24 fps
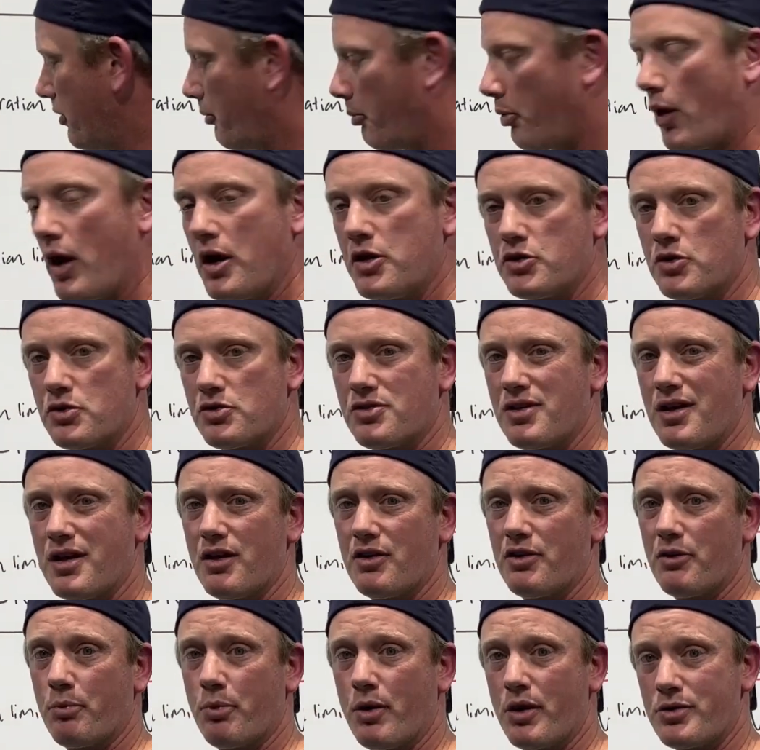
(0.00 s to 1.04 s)
The pressure doesn't
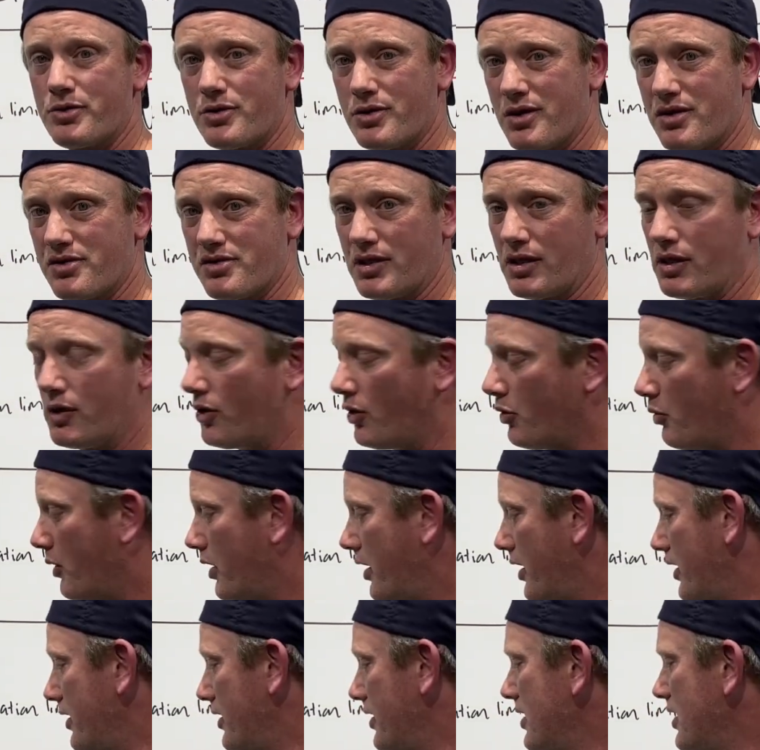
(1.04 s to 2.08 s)
go away. It's
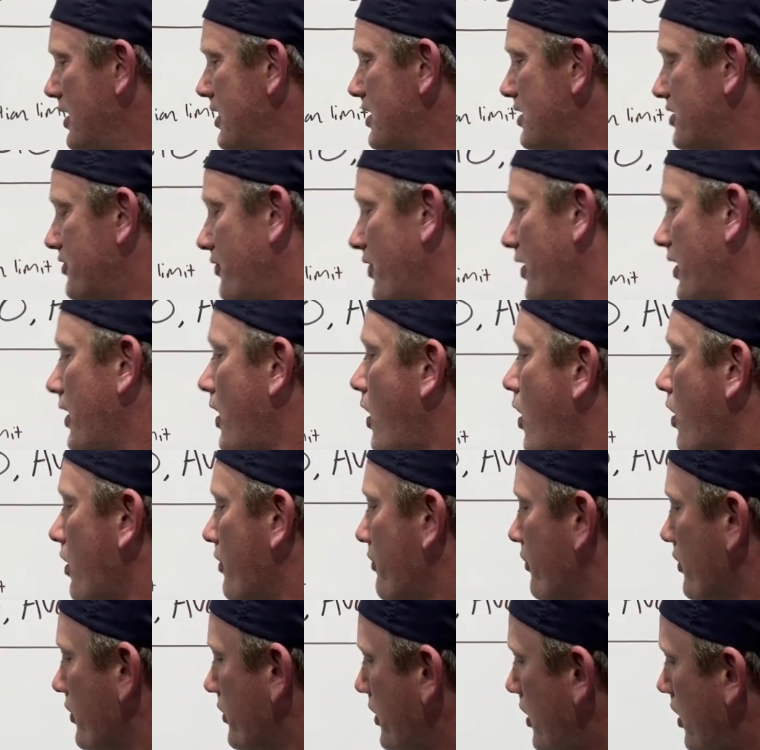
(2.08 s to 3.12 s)
very hard for a dog to
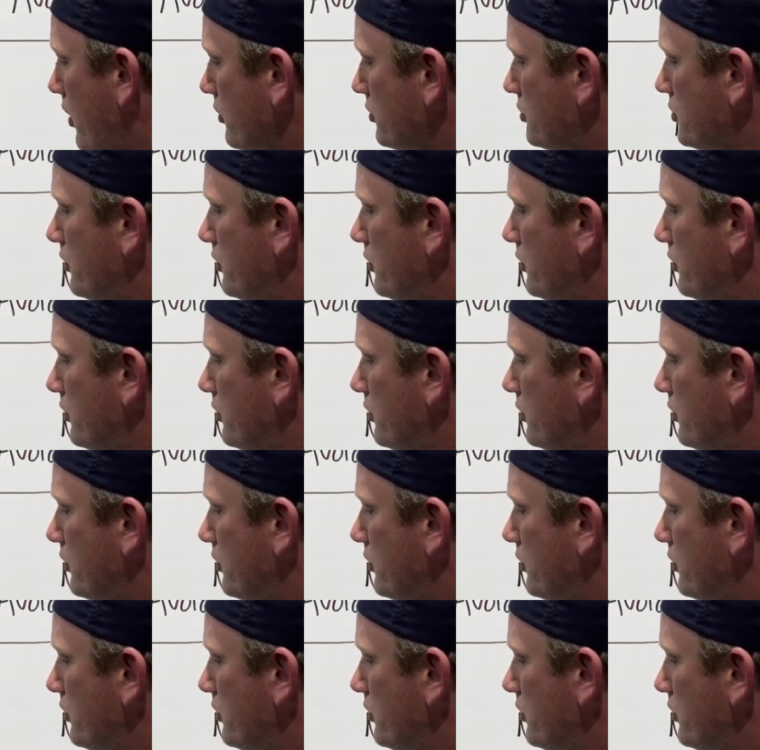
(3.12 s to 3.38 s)
ignore it.